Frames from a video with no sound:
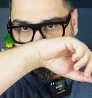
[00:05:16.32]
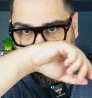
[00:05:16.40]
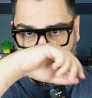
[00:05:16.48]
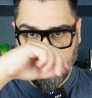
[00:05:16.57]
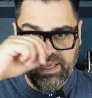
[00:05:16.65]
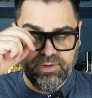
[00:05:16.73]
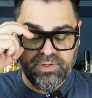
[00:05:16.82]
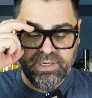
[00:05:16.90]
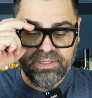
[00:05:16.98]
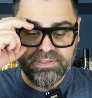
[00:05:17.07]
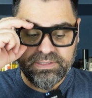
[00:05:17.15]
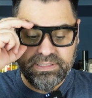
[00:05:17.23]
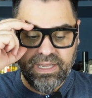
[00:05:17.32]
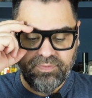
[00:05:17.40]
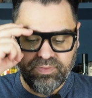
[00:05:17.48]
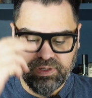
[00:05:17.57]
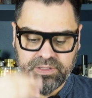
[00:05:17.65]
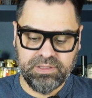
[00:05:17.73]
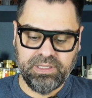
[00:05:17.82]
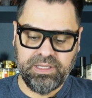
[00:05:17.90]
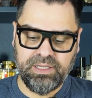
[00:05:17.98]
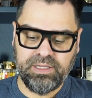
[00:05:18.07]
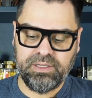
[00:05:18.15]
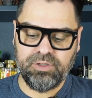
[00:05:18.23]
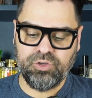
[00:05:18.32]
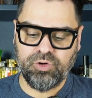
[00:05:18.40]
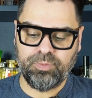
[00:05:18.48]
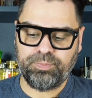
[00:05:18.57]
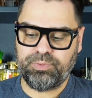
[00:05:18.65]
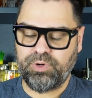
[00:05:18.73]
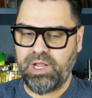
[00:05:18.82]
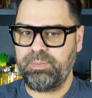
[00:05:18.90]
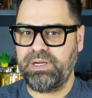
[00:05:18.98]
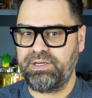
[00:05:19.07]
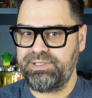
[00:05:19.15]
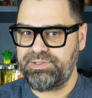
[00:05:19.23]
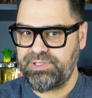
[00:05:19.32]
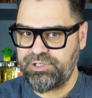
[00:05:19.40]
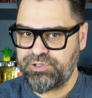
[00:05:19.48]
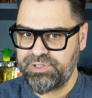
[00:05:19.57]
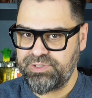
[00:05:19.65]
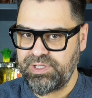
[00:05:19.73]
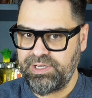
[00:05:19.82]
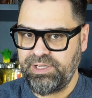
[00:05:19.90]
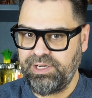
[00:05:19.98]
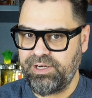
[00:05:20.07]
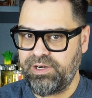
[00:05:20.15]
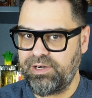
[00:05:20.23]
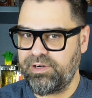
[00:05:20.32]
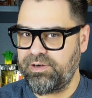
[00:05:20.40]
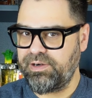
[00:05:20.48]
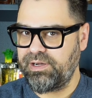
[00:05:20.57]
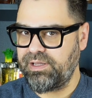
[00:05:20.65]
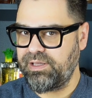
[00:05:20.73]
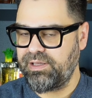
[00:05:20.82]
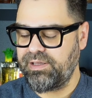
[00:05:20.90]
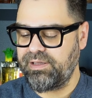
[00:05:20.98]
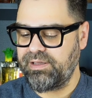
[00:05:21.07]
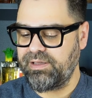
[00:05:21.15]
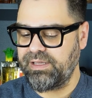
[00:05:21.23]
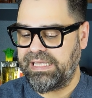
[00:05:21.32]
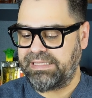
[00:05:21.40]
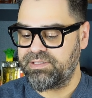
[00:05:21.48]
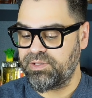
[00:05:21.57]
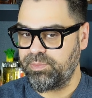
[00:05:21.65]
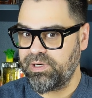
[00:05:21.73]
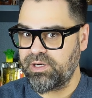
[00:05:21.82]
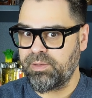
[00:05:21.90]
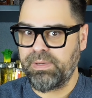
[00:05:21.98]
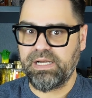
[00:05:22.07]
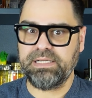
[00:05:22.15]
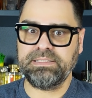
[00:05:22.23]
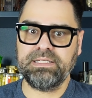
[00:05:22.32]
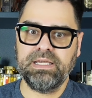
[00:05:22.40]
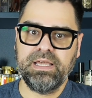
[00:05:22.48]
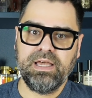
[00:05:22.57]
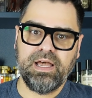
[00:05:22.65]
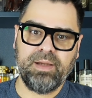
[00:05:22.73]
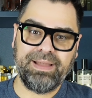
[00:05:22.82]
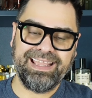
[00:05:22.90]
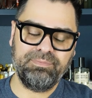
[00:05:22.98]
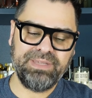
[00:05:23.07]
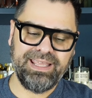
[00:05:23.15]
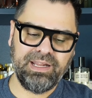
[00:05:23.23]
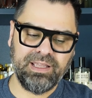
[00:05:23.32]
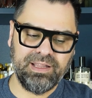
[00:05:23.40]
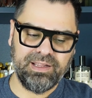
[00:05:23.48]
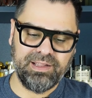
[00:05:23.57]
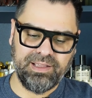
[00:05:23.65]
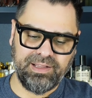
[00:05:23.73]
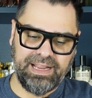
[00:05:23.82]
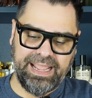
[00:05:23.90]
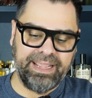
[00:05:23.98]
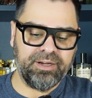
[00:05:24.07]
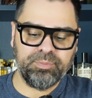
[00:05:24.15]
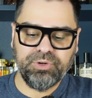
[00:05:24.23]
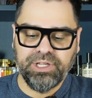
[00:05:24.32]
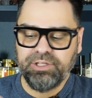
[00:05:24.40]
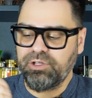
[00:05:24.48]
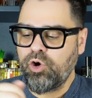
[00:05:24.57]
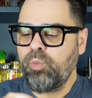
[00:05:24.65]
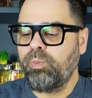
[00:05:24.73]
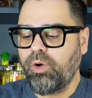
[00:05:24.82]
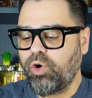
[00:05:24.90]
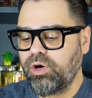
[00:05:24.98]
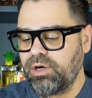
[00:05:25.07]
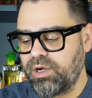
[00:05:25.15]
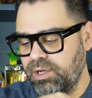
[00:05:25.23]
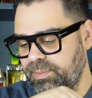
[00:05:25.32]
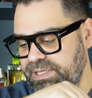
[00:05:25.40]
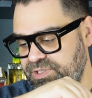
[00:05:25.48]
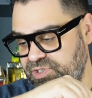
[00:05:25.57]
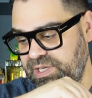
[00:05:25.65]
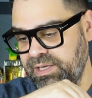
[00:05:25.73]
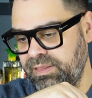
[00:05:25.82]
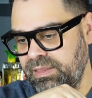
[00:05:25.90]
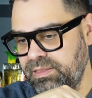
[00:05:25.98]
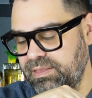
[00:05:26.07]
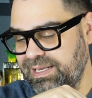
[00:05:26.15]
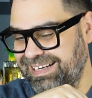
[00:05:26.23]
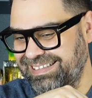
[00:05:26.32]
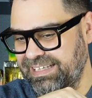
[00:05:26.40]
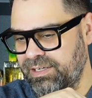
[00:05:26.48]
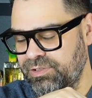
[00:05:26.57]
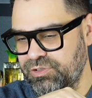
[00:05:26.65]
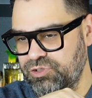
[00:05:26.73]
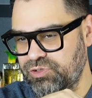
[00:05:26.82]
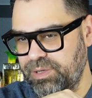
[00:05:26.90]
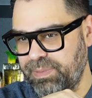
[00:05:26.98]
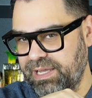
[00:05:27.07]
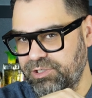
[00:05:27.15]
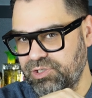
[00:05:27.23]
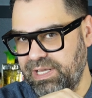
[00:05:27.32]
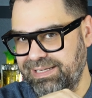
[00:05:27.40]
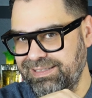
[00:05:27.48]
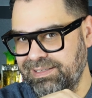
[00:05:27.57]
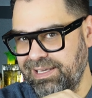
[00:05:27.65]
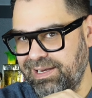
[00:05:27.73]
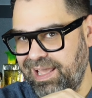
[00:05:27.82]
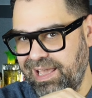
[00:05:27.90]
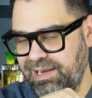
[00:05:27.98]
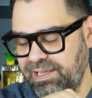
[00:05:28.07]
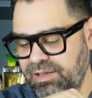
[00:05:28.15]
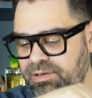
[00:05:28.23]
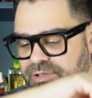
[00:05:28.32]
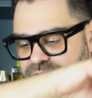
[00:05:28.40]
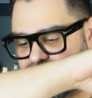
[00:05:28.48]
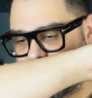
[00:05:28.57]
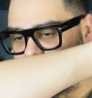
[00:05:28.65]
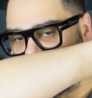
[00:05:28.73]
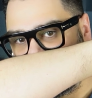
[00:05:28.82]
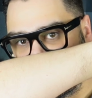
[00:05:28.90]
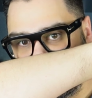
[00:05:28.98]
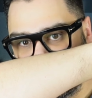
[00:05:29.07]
The mandarin is definitely your primary citrus in here uh, against the bergamot. Um, I am getting a, an ambery glow more on my skin than I did on the strip. Actually, I didn't get any on the strip.